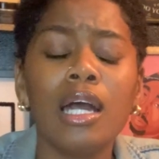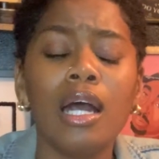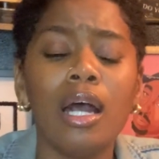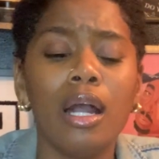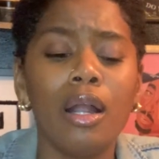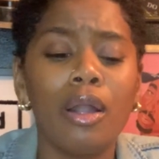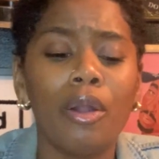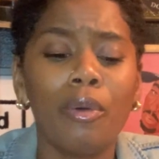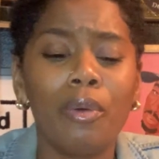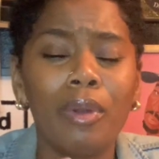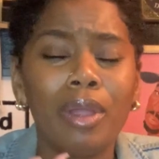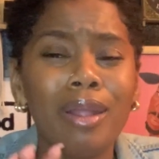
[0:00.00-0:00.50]

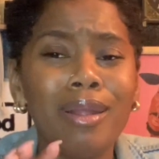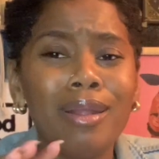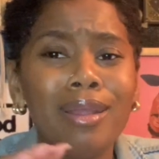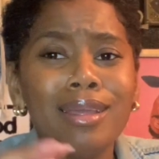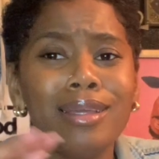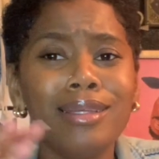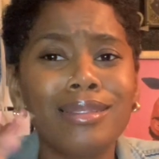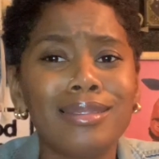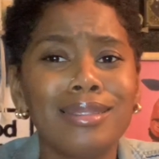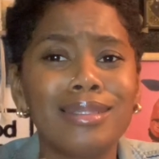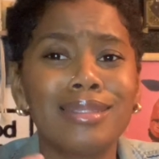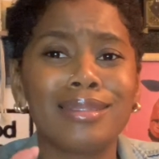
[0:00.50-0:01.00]

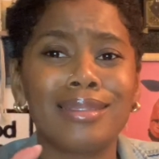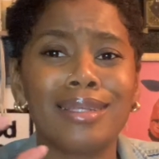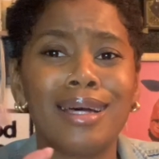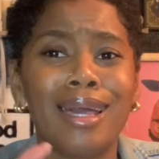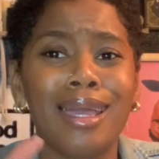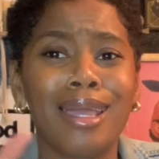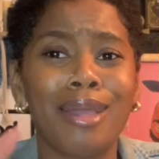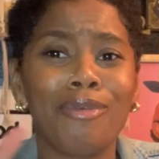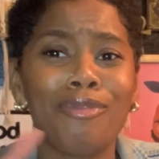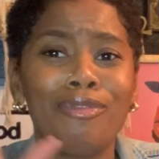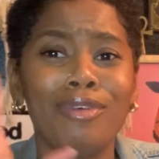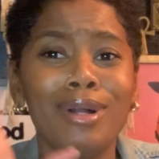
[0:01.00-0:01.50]
Aquarius is
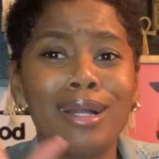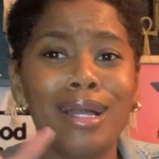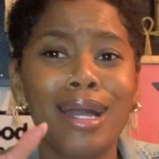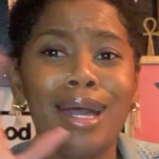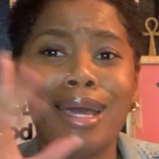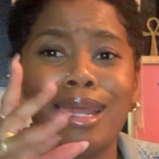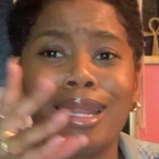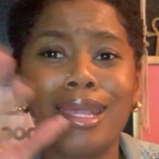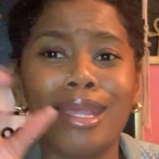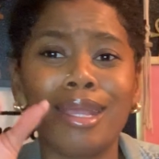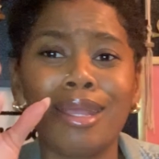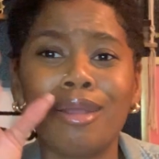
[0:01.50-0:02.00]
like, fuck
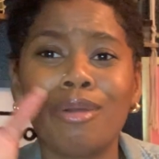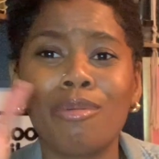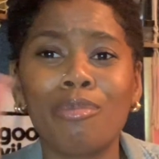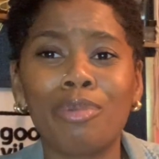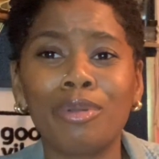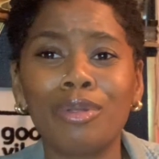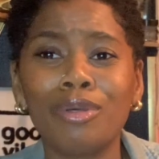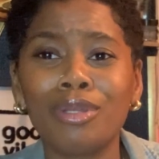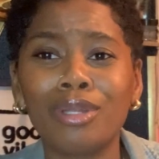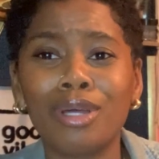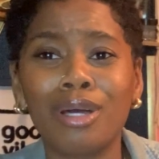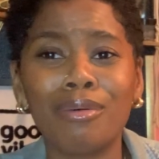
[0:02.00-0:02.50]
out of here. And
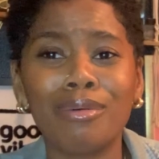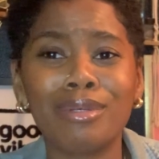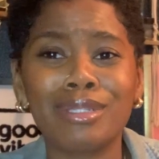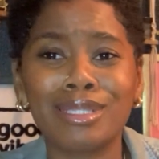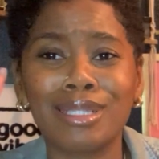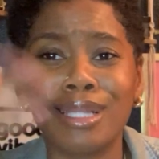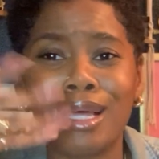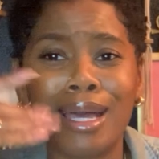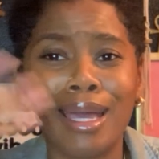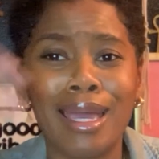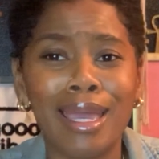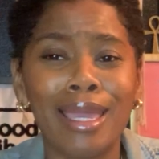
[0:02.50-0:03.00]
Pluto was
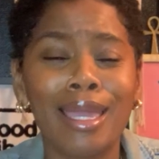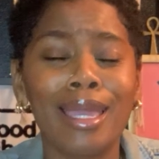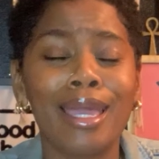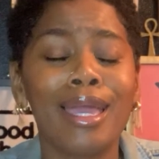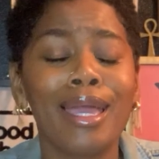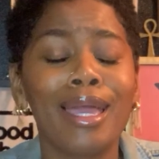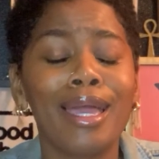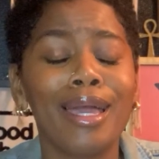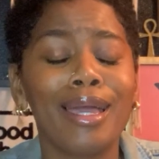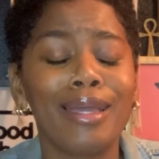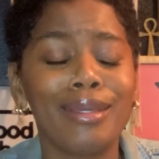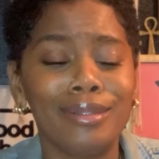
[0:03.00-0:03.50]
like,
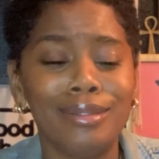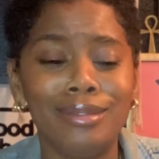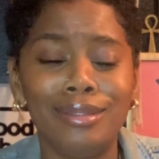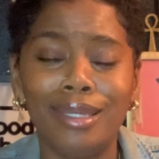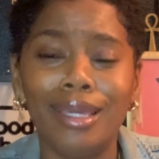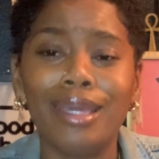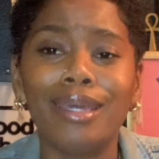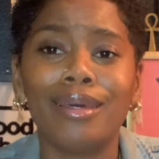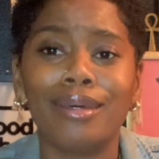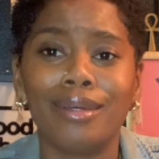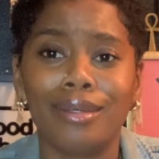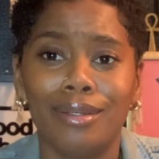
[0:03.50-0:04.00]

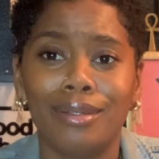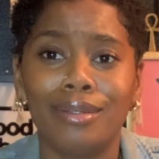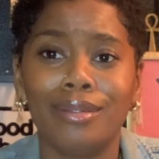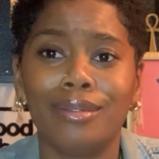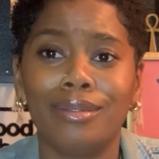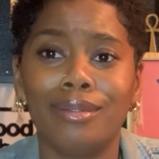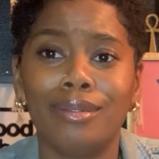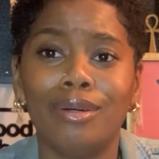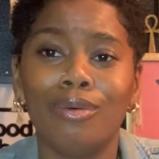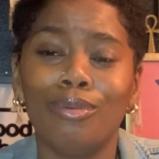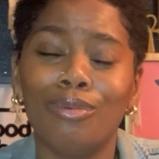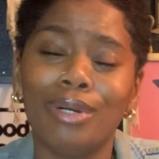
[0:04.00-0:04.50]
yeah,
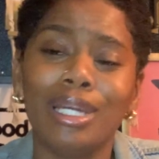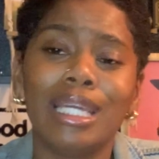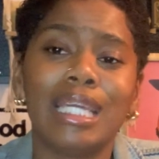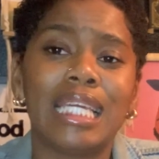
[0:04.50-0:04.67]
what